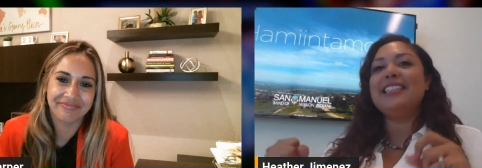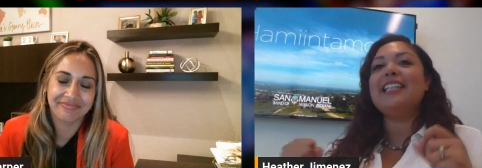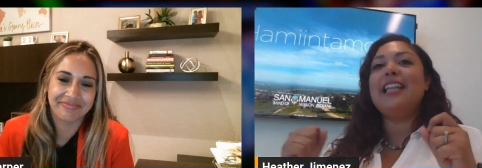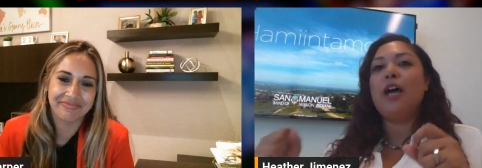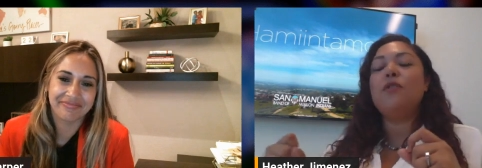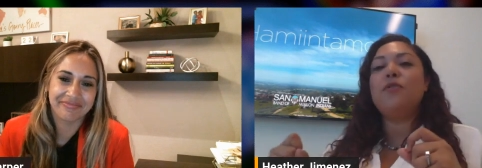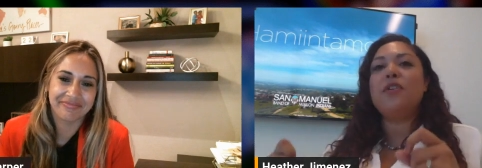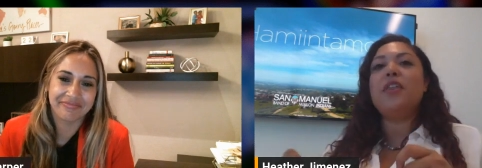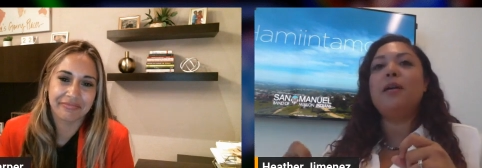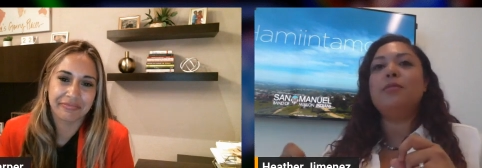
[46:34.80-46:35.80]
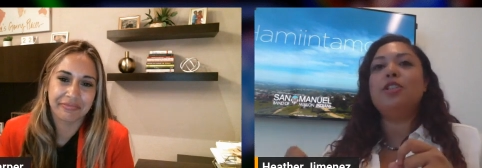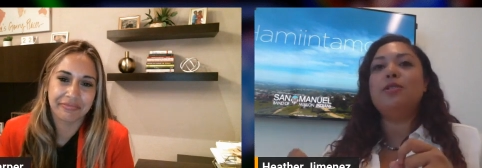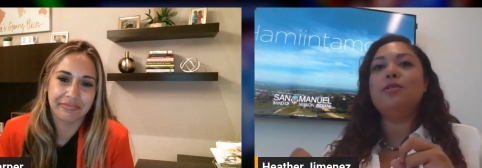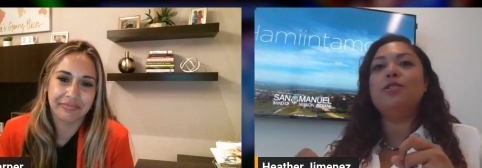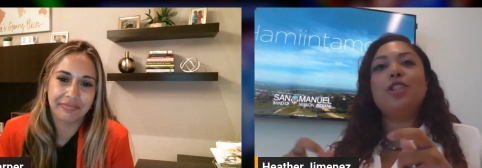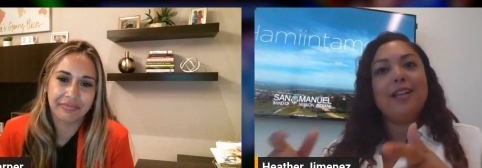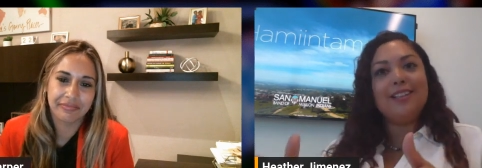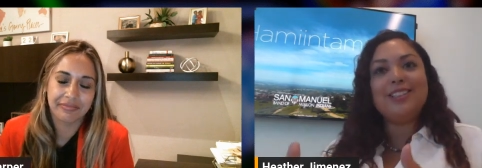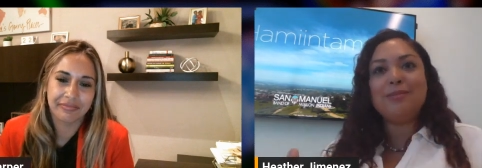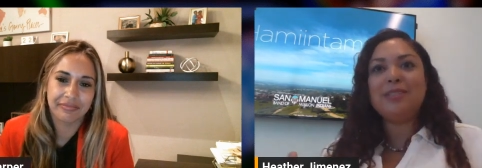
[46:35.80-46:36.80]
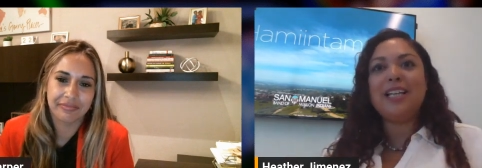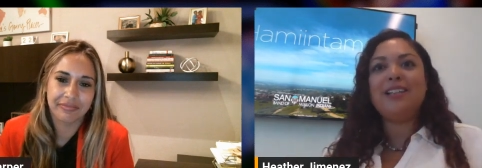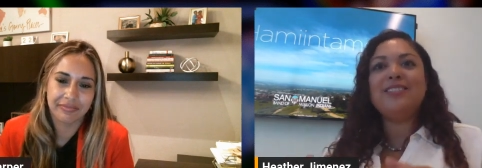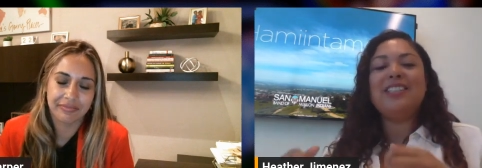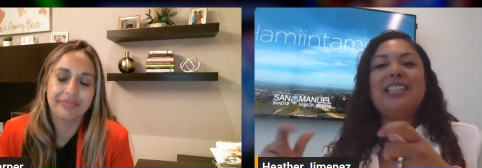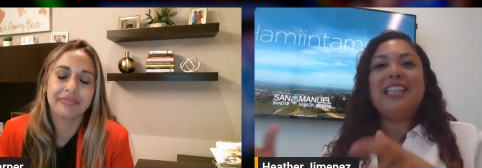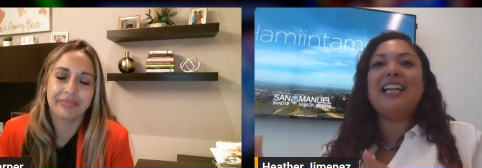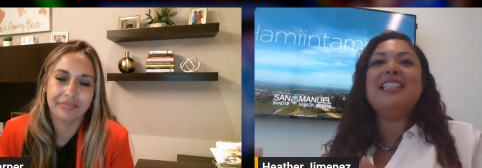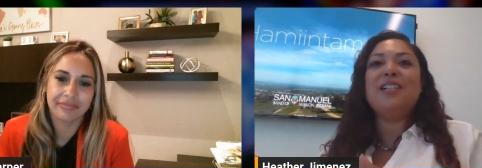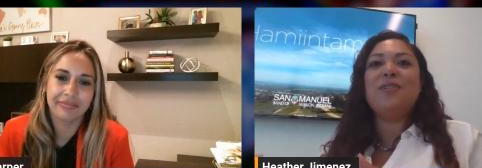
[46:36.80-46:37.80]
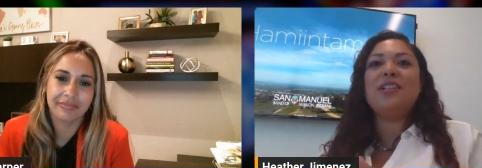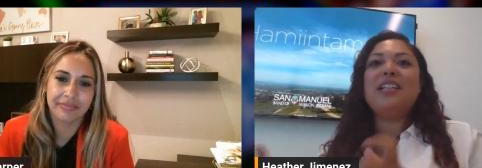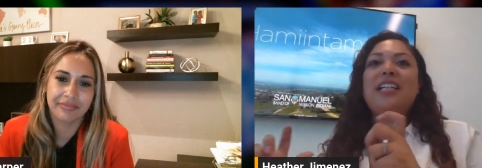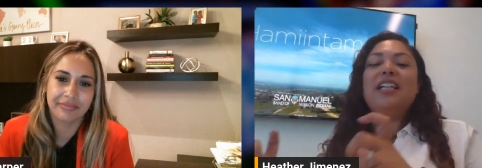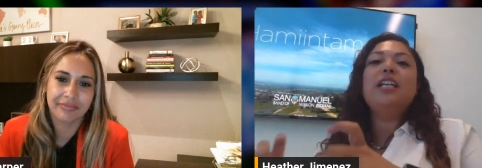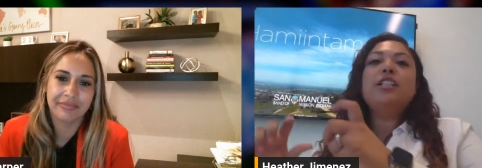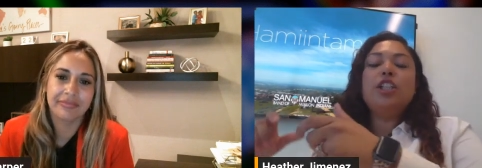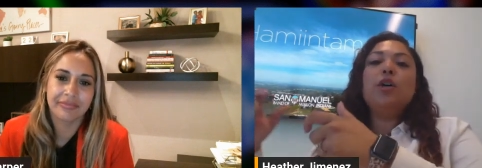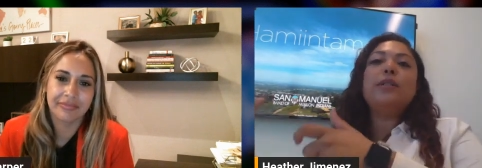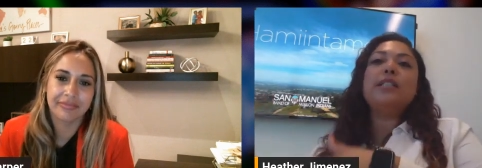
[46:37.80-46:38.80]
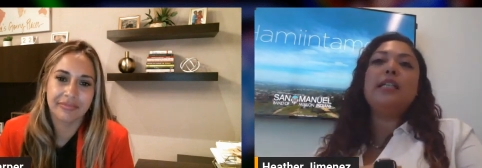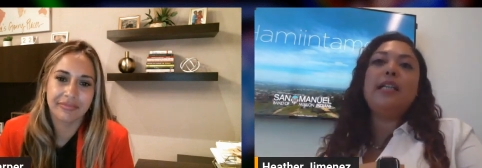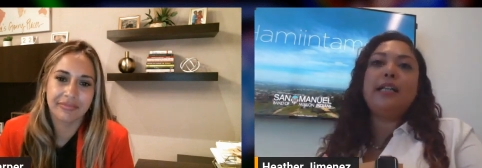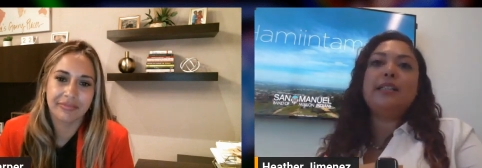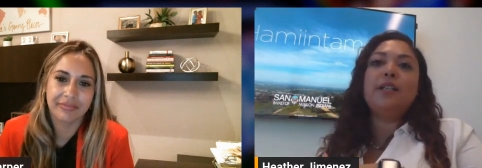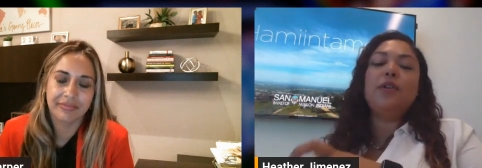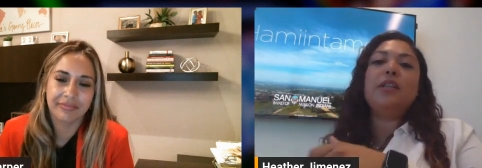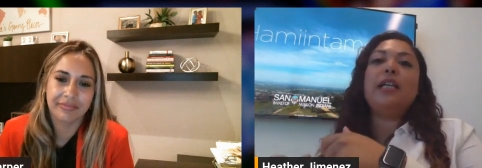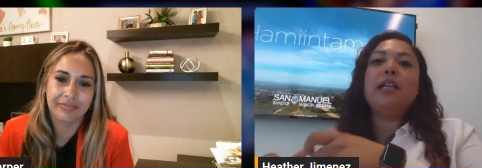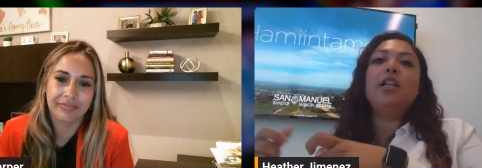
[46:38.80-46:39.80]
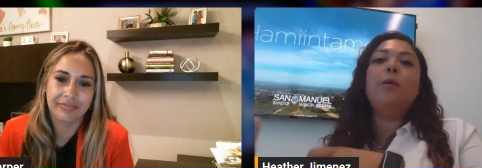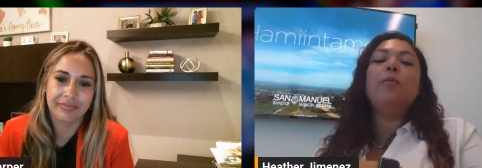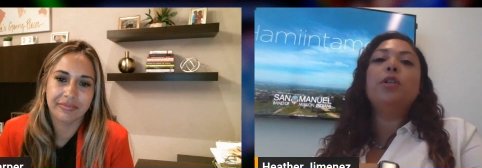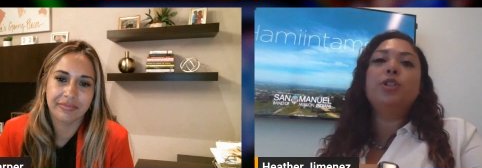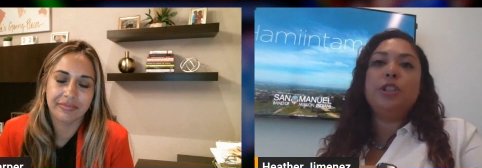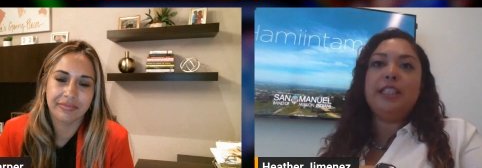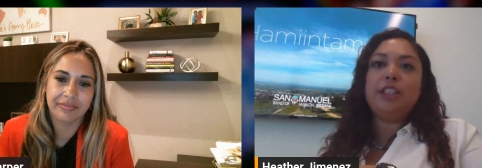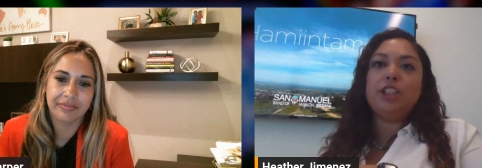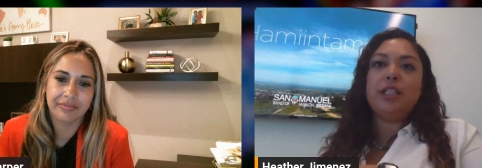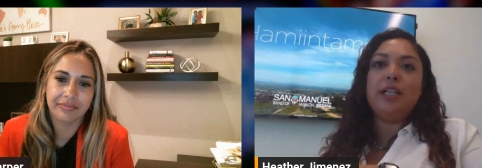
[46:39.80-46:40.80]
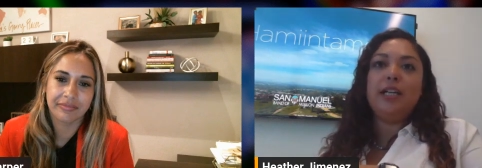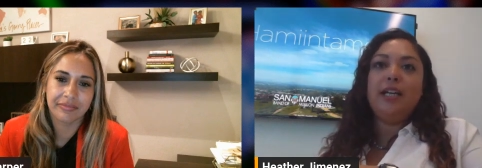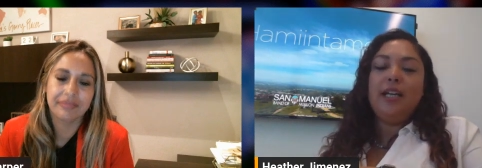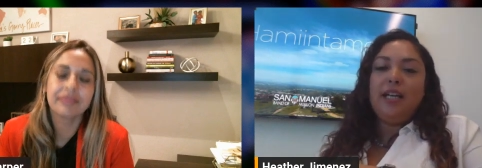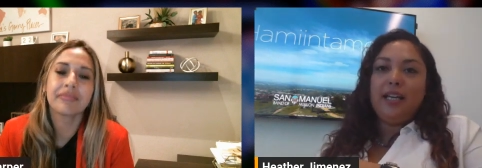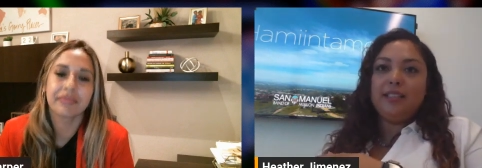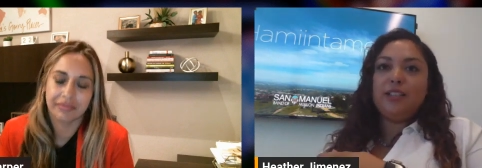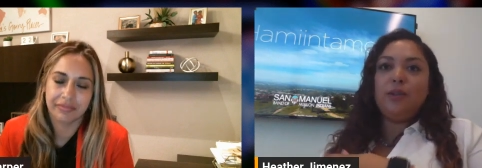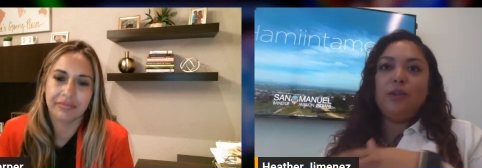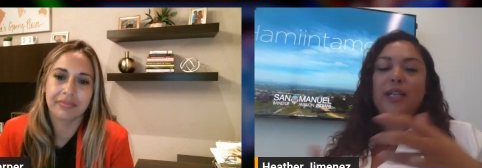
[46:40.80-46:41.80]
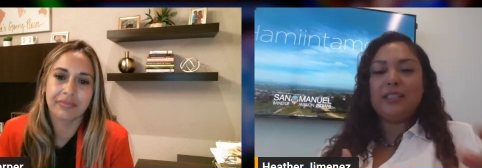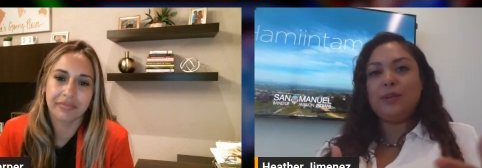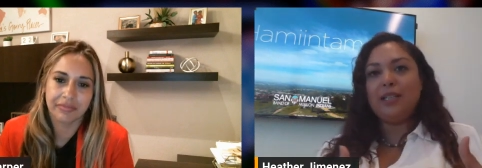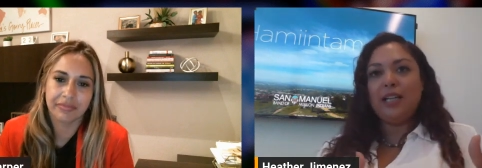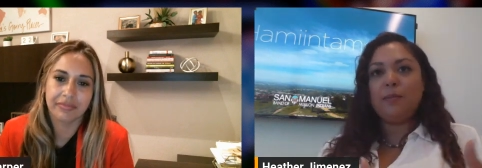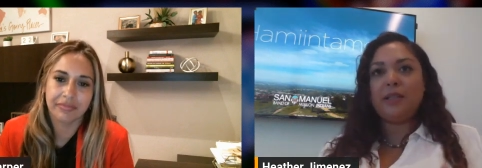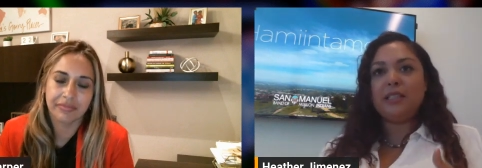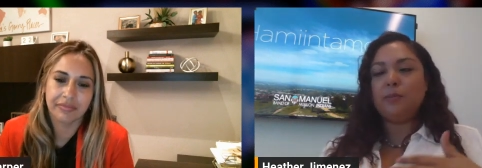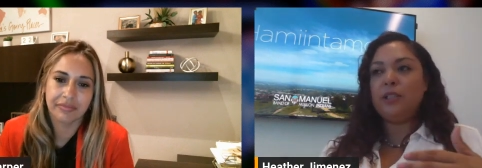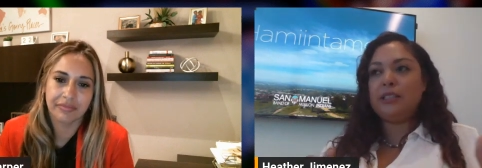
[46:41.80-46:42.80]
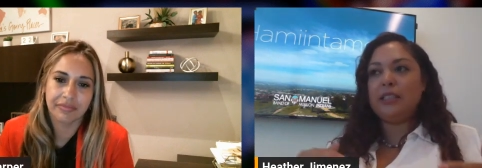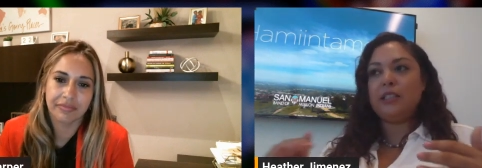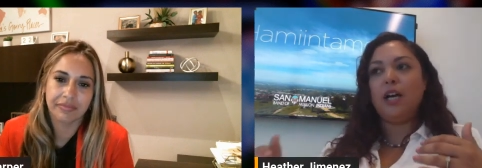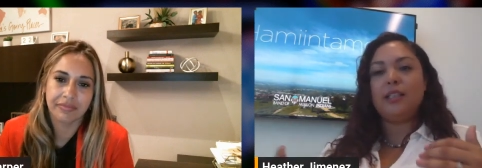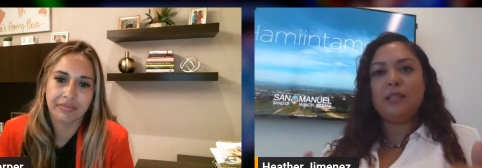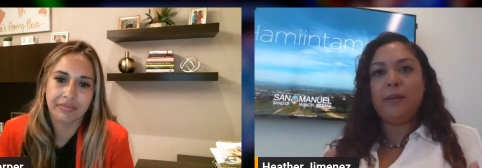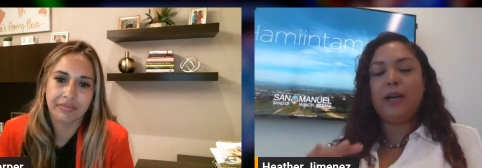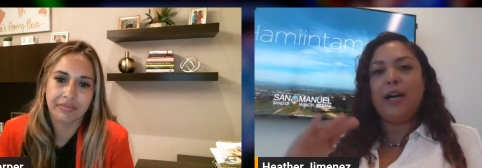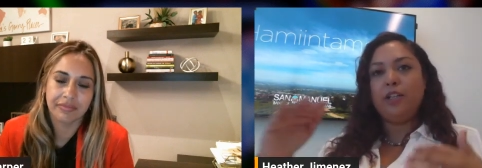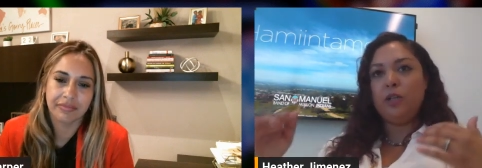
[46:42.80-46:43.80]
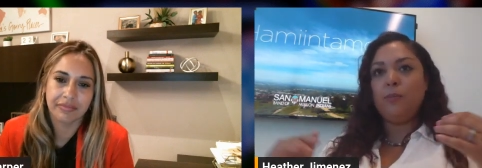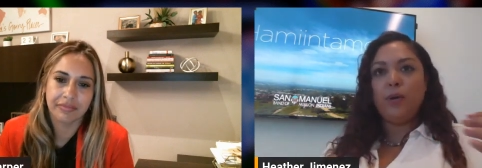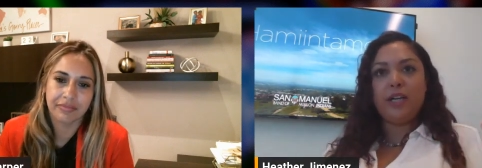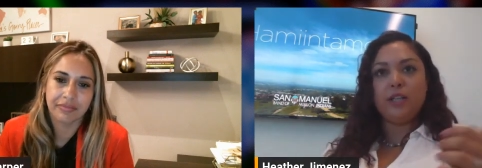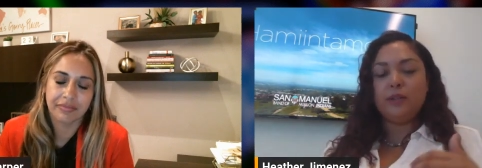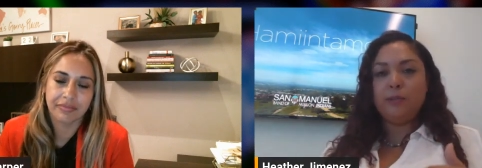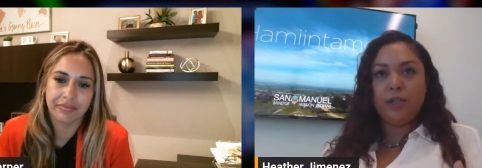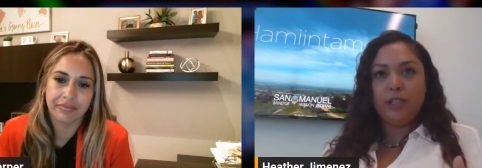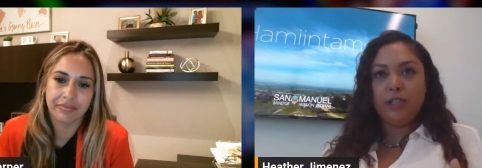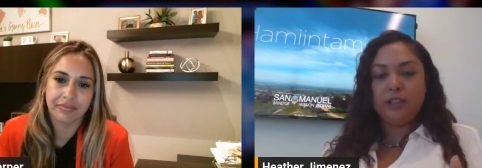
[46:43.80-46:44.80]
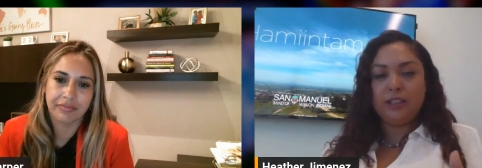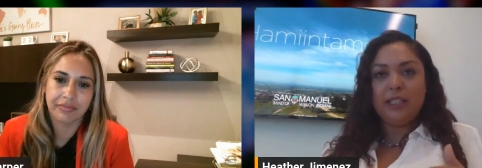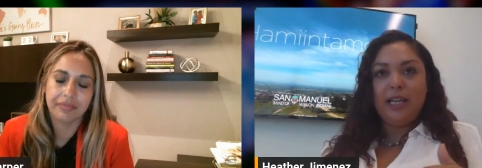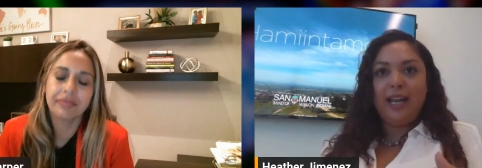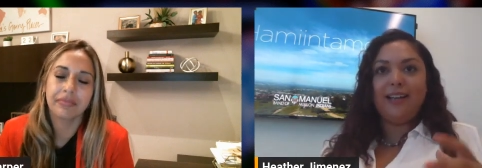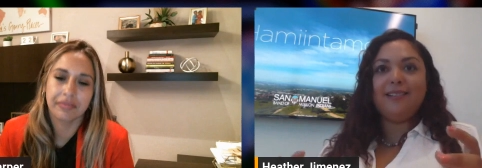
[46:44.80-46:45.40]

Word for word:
Speaker 1: allow for them to challenge themselves and think differently to go into the next level and think a little bit more strategically. And so that's what I like about this book is it talks about how do you break those barriers and